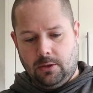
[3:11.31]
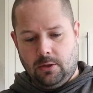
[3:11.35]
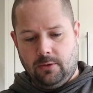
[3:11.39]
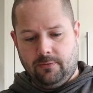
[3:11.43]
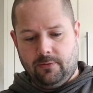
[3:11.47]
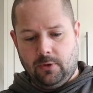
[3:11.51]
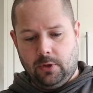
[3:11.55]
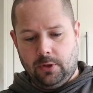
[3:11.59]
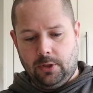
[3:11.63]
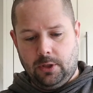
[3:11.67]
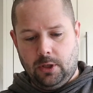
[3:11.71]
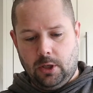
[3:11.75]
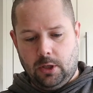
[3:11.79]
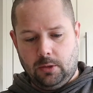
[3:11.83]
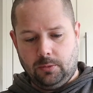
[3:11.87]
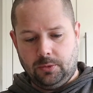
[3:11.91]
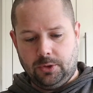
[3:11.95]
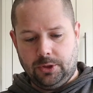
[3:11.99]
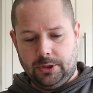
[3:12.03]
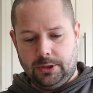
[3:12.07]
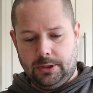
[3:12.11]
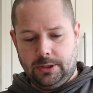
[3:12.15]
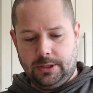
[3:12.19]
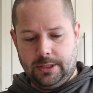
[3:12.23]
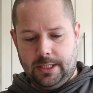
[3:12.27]
You've got the
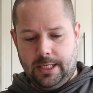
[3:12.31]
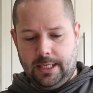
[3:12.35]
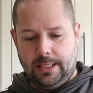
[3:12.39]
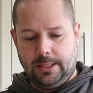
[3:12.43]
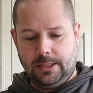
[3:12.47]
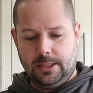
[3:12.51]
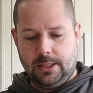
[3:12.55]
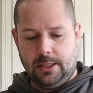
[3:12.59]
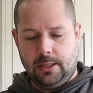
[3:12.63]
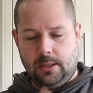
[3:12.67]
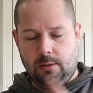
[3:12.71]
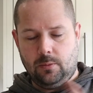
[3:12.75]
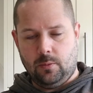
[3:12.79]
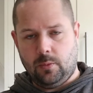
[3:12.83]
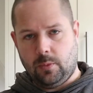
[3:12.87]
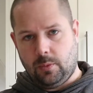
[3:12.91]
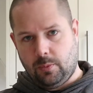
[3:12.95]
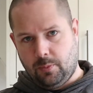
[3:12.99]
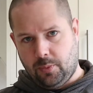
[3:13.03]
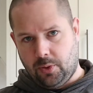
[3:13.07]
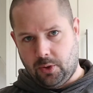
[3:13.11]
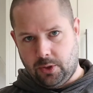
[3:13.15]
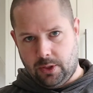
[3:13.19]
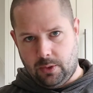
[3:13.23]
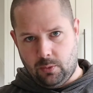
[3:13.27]
options there to
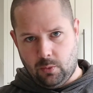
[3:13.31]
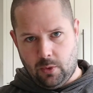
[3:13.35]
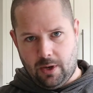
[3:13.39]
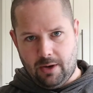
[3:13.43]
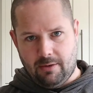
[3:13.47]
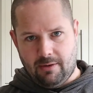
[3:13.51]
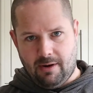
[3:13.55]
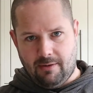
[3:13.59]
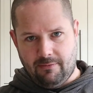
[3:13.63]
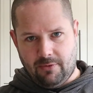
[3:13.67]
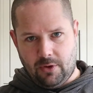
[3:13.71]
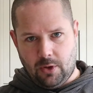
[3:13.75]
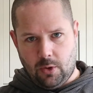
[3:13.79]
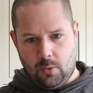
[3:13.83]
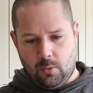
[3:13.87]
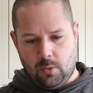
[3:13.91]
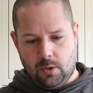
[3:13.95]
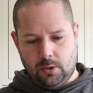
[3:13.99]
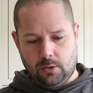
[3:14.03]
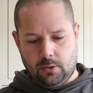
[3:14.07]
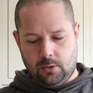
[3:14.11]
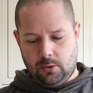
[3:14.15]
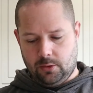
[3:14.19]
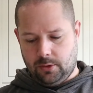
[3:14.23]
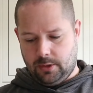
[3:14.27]
put it wherever you
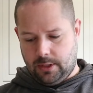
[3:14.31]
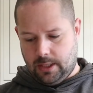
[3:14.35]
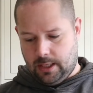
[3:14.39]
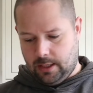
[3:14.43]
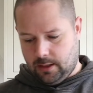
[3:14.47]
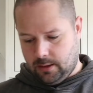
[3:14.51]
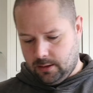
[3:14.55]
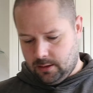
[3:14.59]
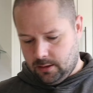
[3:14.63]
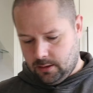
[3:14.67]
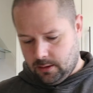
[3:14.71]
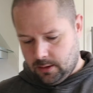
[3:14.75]
want on there.